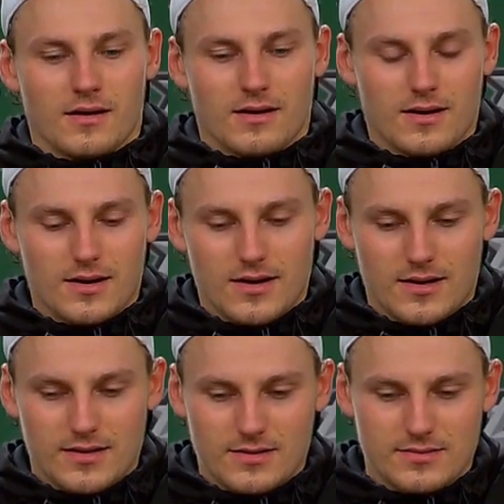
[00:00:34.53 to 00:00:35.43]
uh,
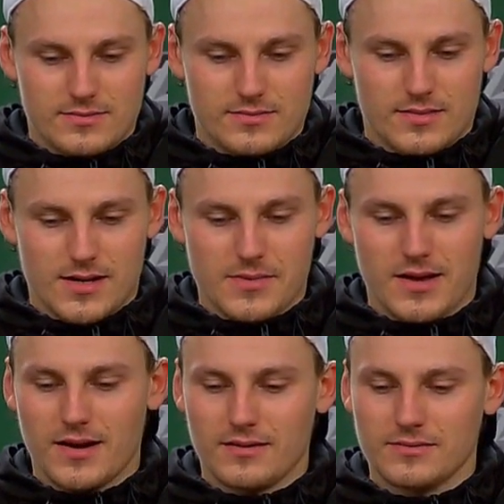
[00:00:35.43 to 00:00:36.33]
I'm
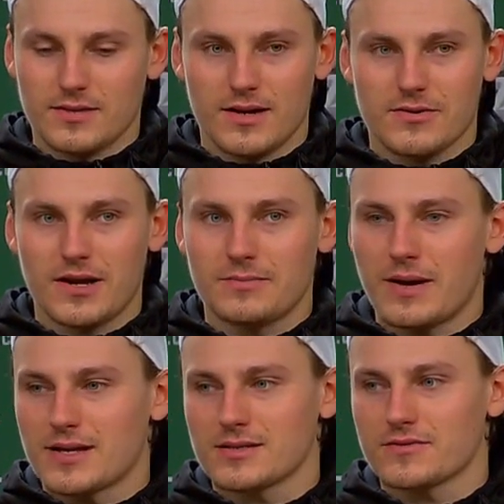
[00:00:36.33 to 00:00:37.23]
getting uh, great
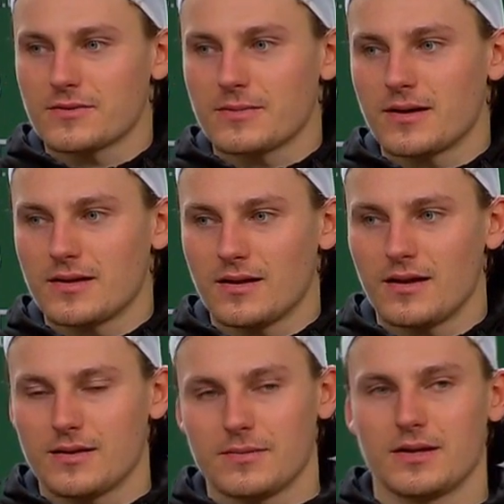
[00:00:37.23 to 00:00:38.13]
passes from my
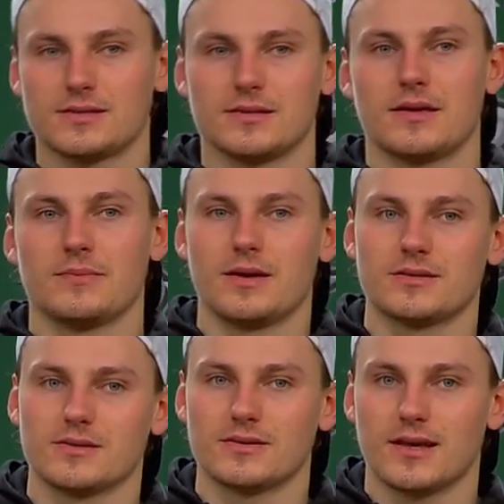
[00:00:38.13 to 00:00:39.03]
line mates and
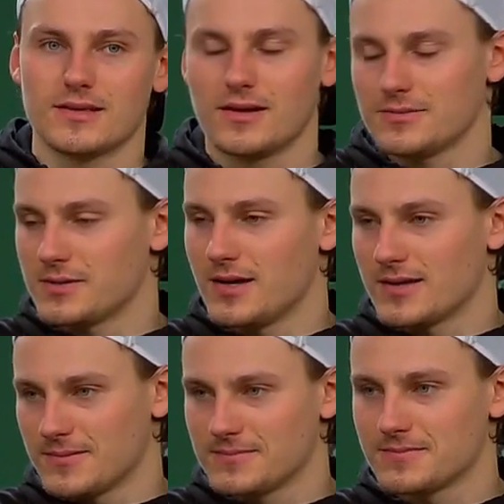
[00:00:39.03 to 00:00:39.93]
teammates, so that helps a lot.